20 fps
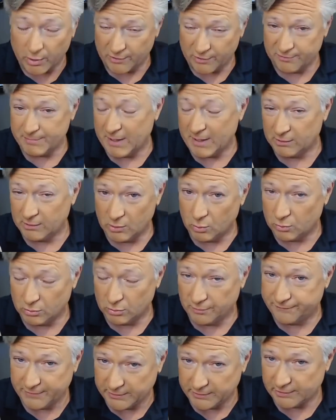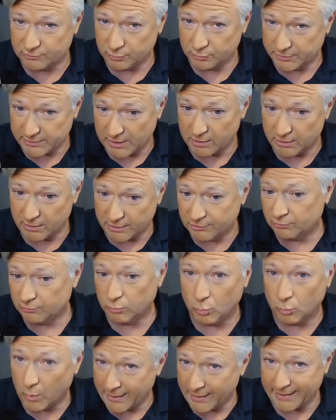Whatever my local affiliates were carrying
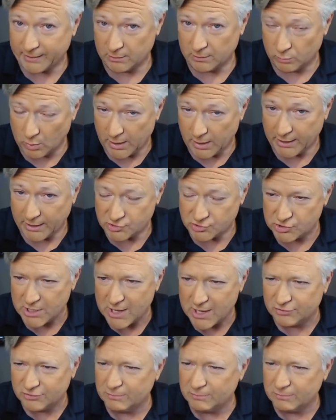is what I could watch.